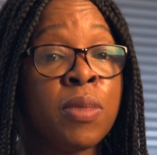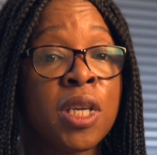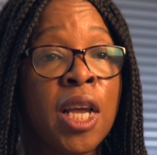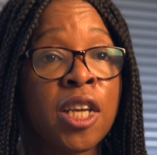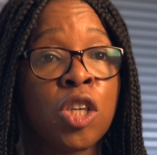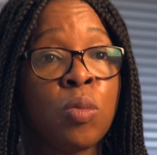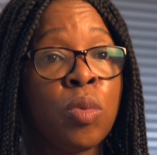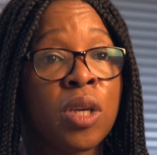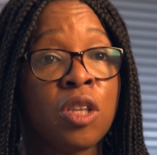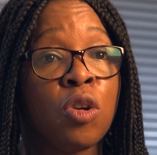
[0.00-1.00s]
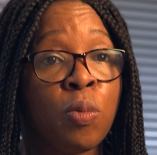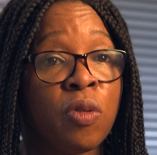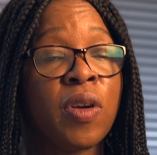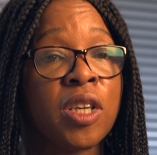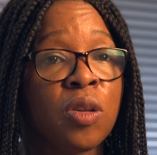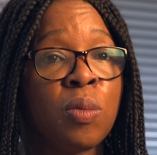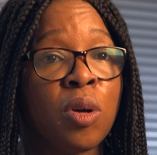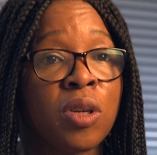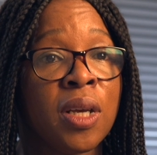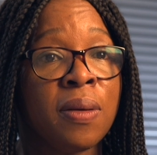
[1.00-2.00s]
connection with your professional
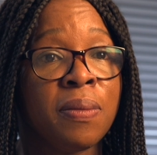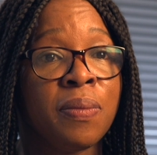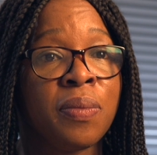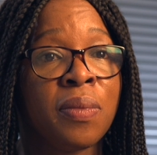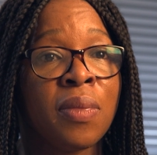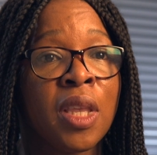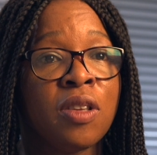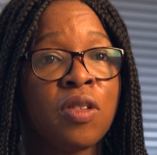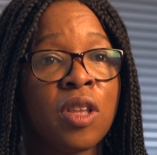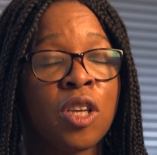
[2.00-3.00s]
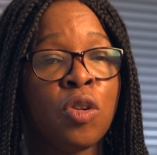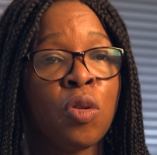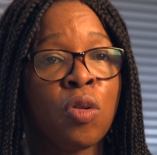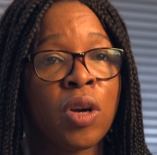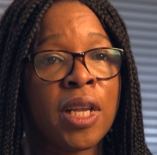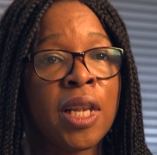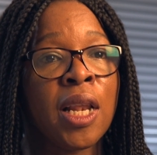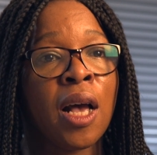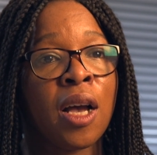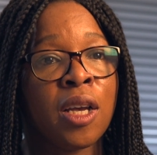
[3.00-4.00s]
body, so that you're
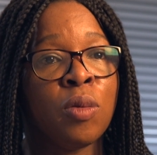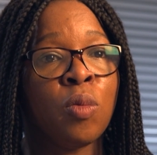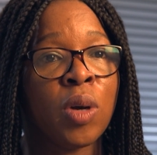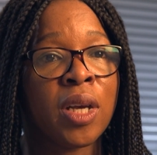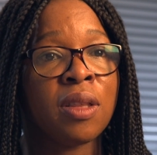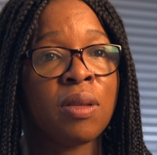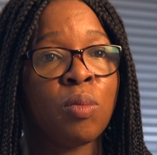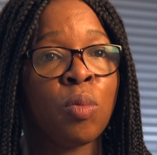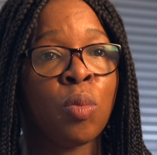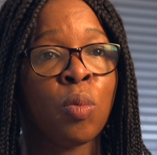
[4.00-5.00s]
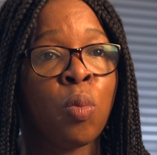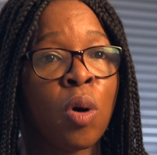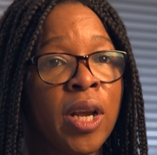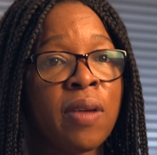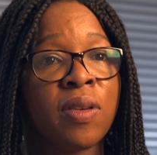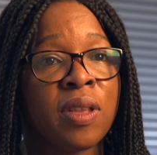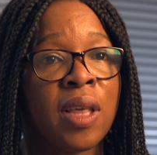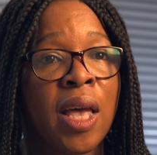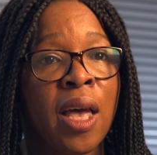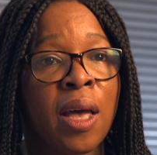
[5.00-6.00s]
in line with whatever
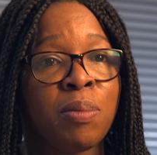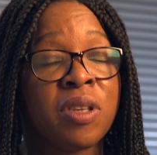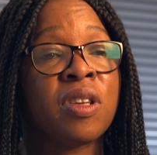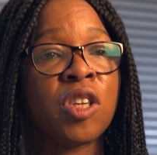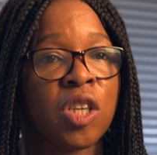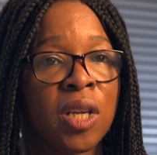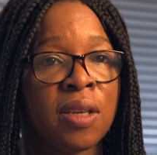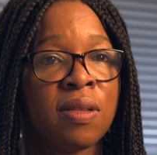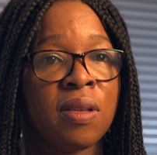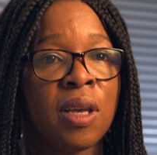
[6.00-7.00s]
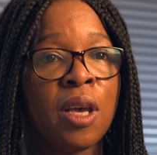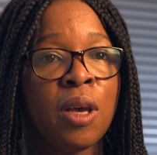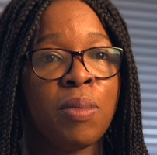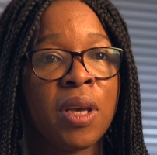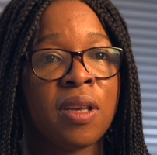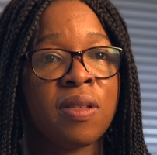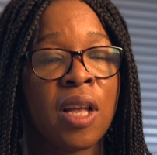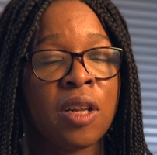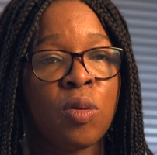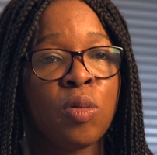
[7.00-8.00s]
their position is, because
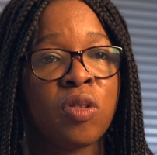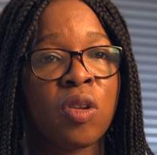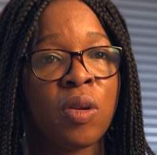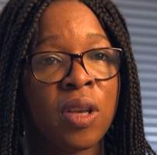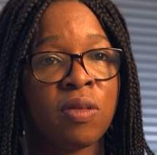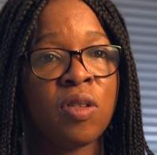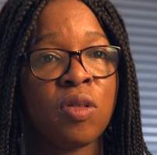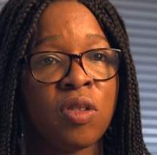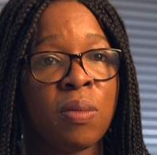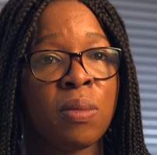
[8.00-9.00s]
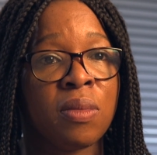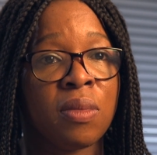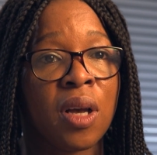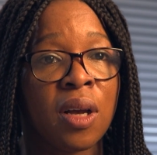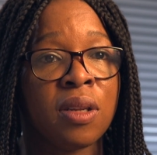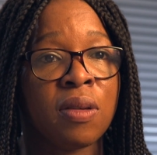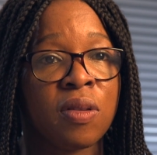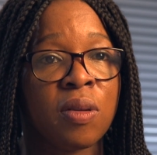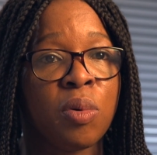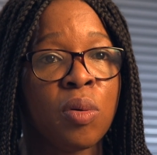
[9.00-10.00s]
that also gives you some kind of
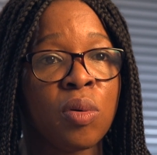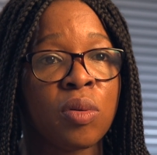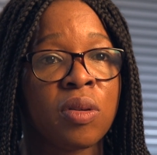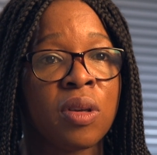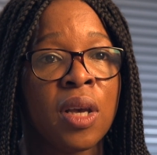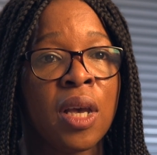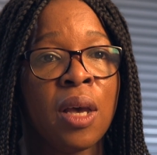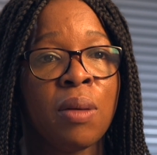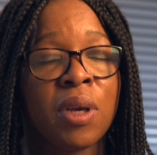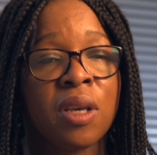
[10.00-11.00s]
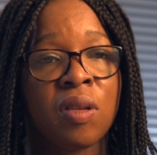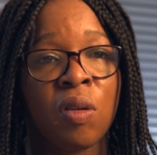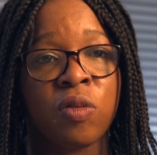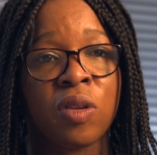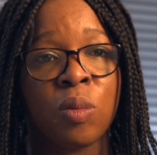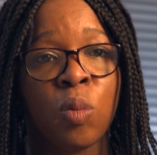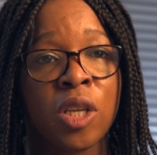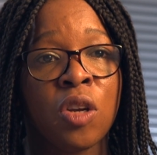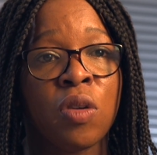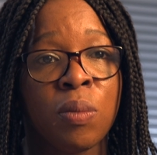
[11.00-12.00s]
support. Because often
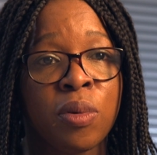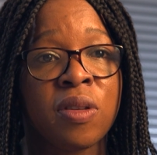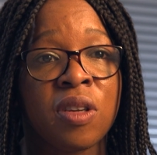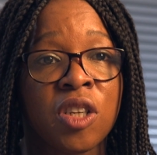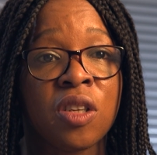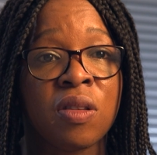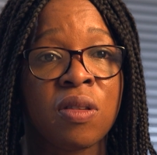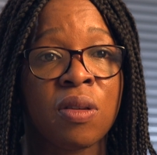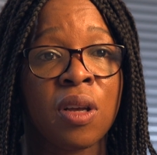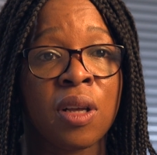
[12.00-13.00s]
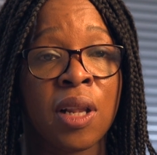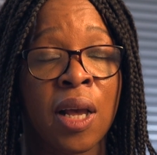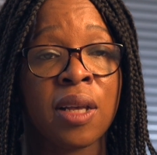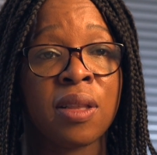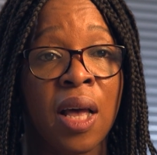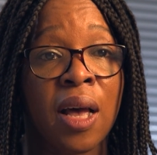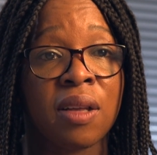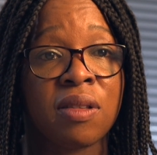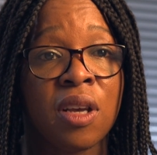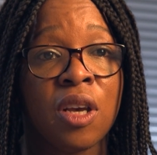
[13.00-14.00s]
when you're in positions like
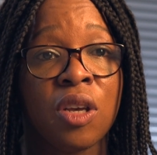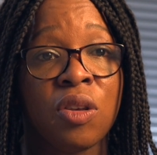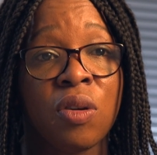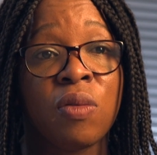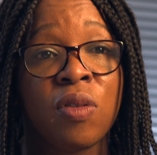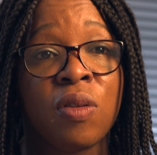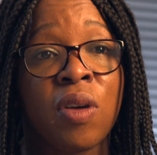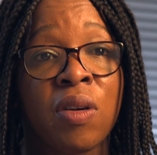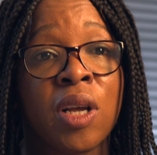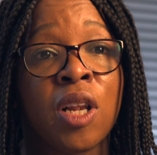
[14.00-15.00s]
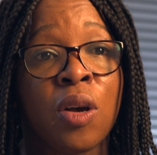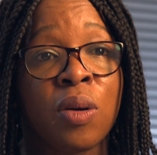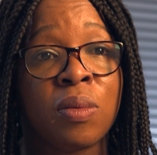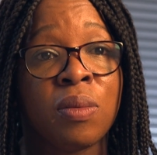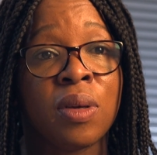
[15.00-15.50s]
that, you can feel very alone.